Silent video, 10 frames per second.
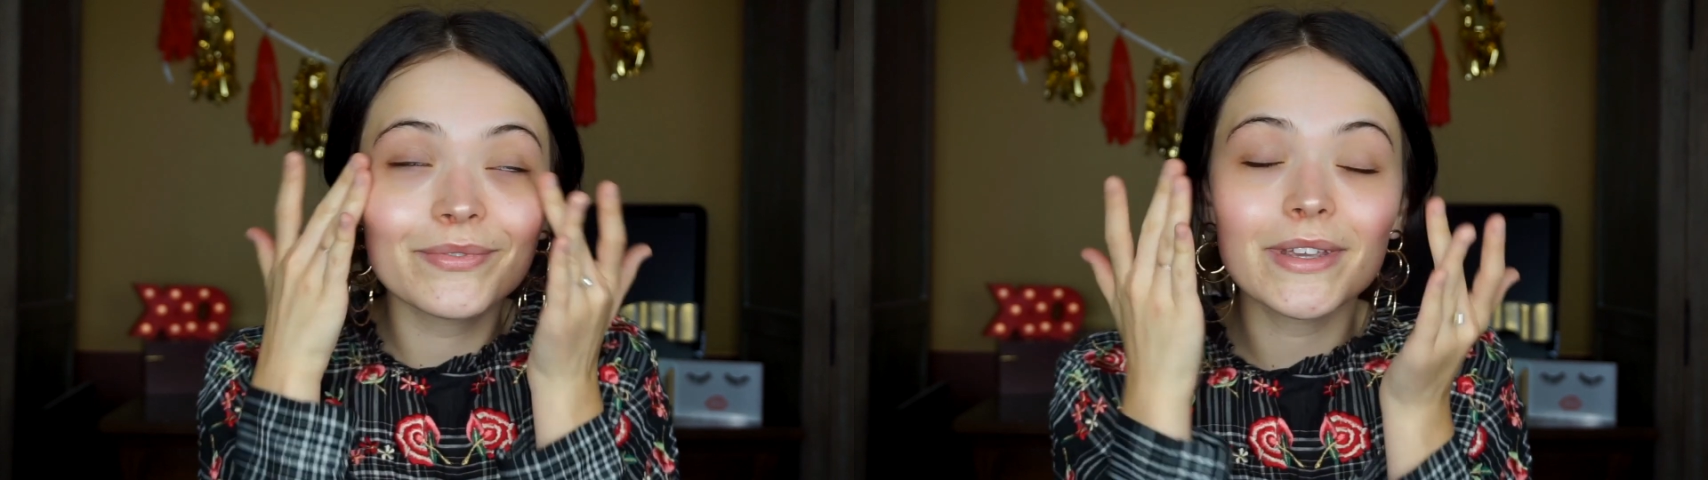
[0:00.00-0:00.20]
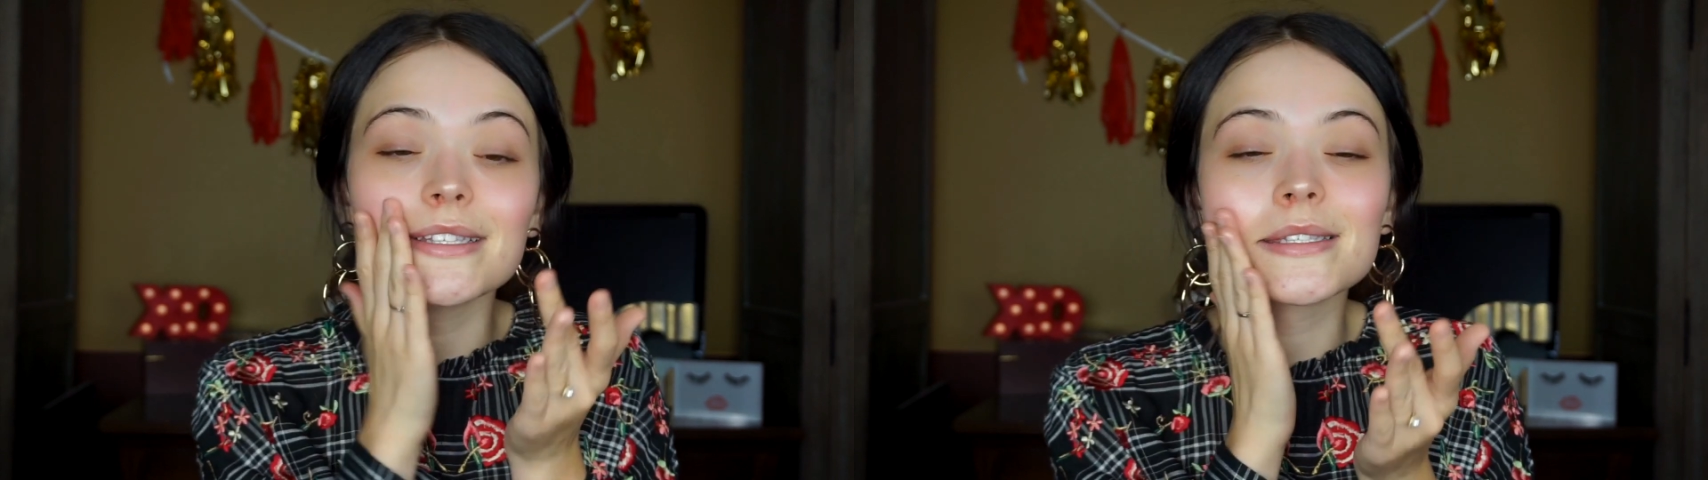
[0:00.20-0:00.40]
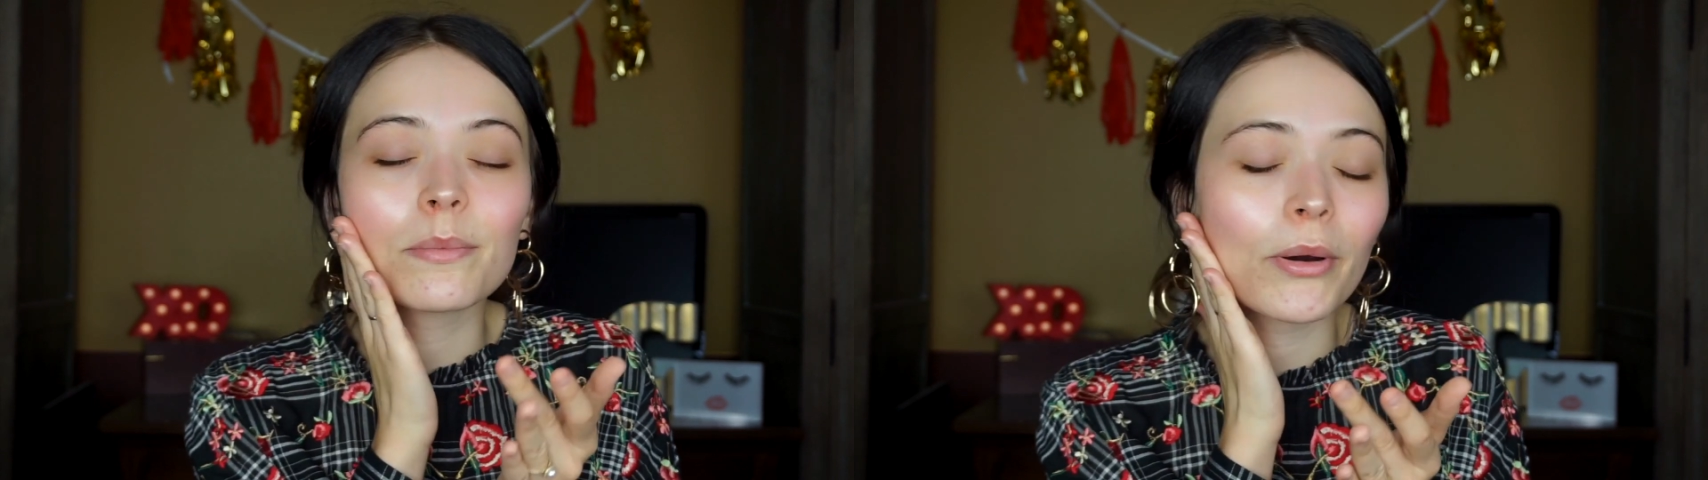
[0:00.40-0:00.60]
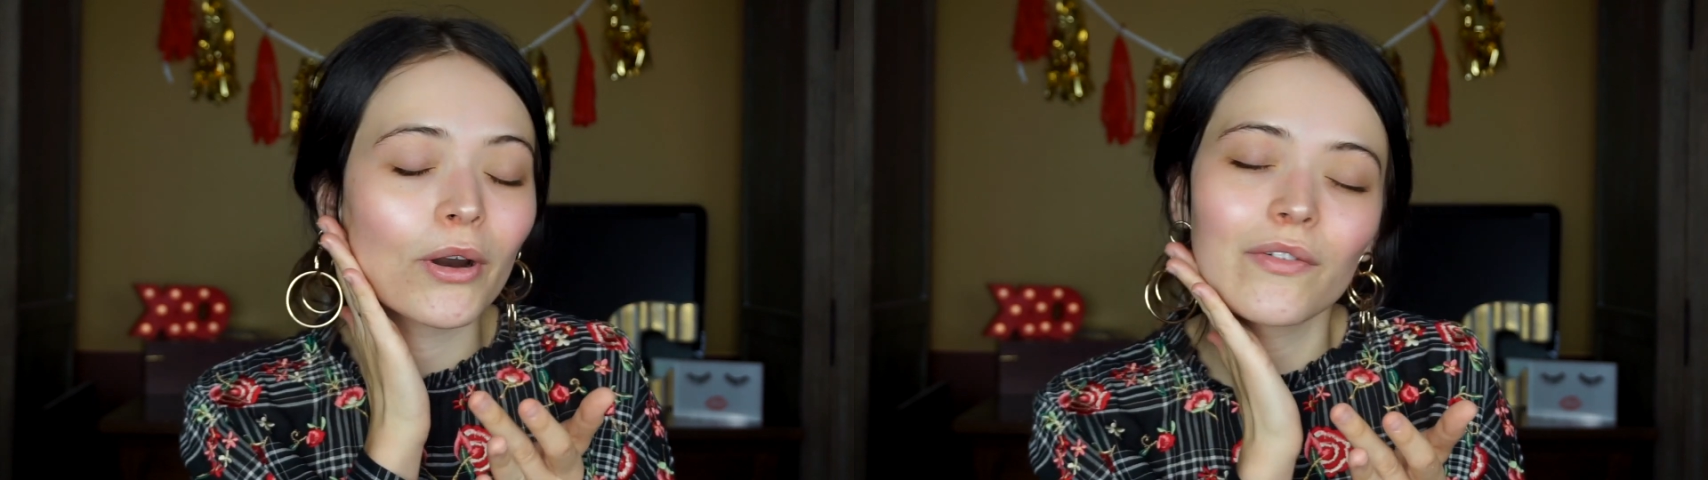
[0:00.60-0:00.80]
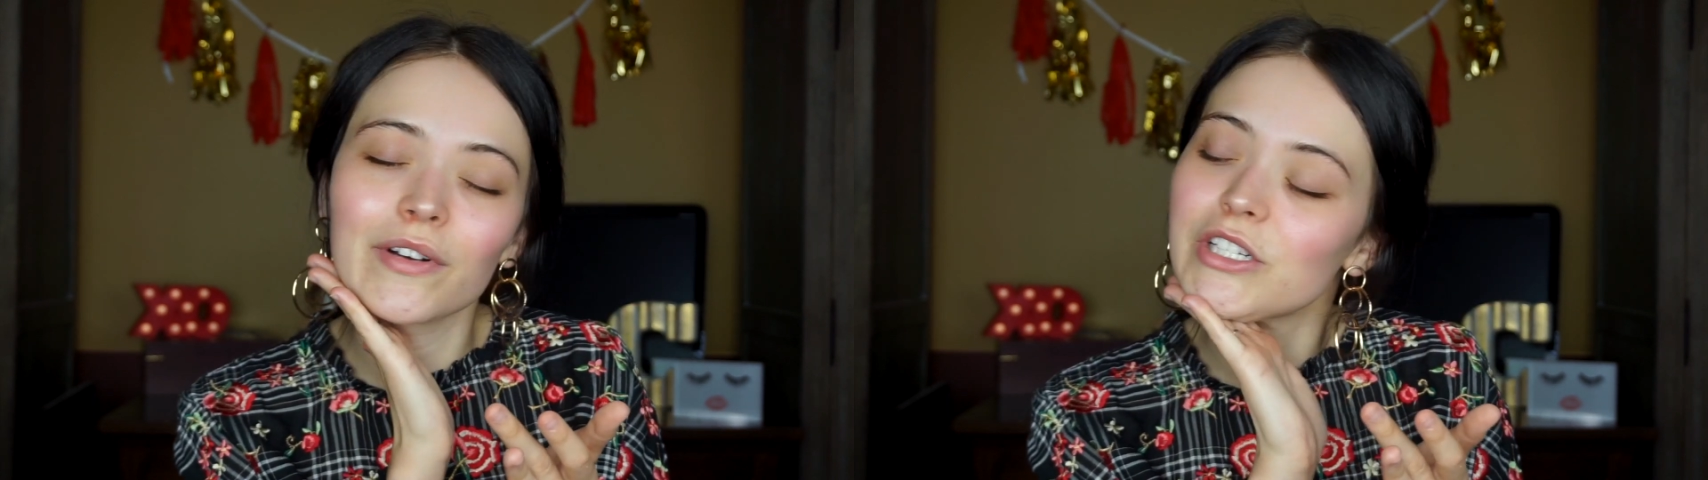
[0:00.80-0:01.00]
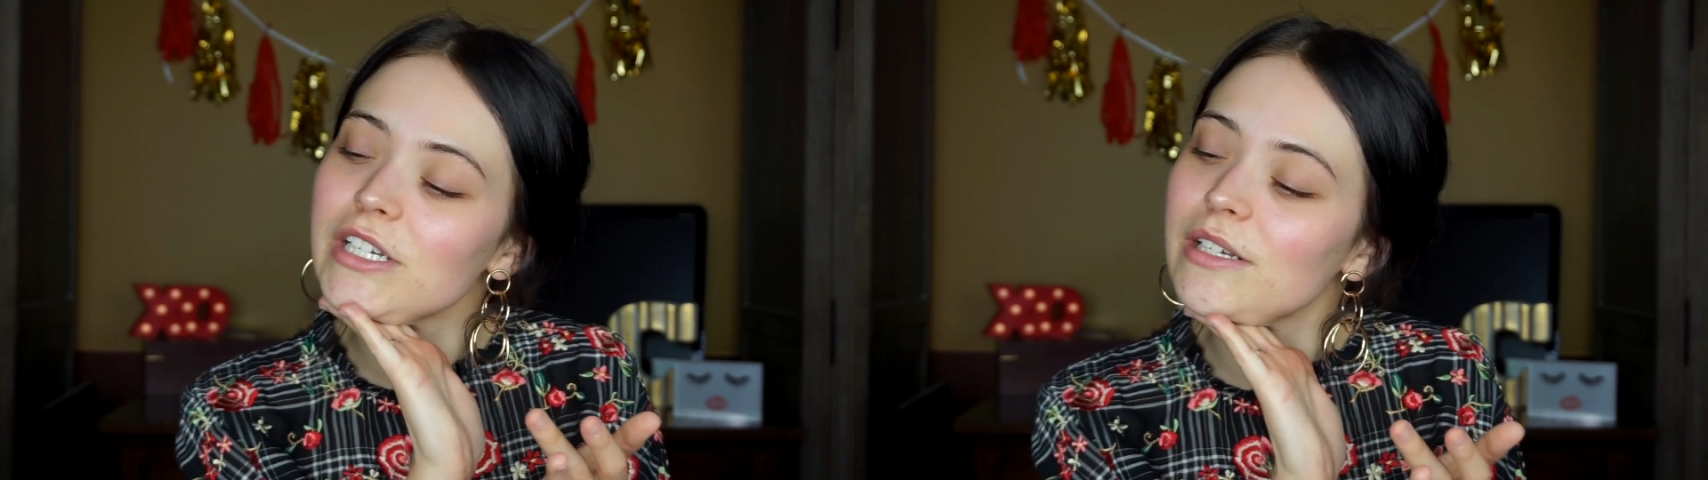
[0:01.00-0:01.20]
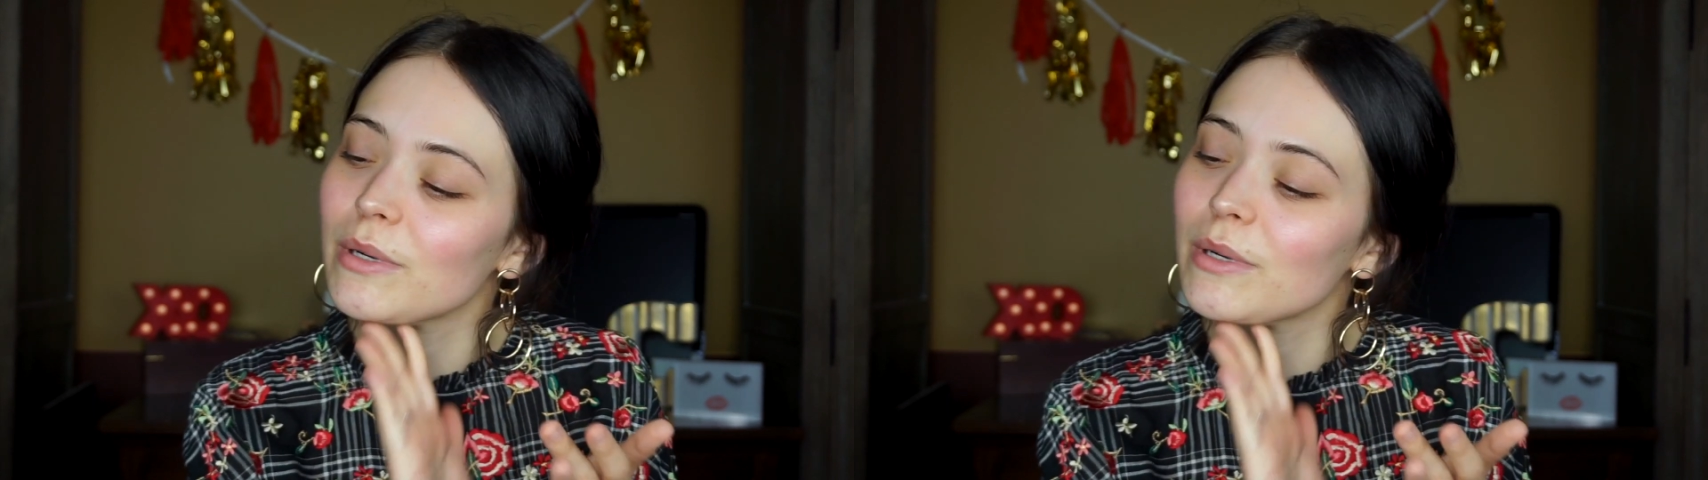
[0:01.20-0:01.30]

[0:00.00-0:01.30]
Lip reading: It's the pearl version,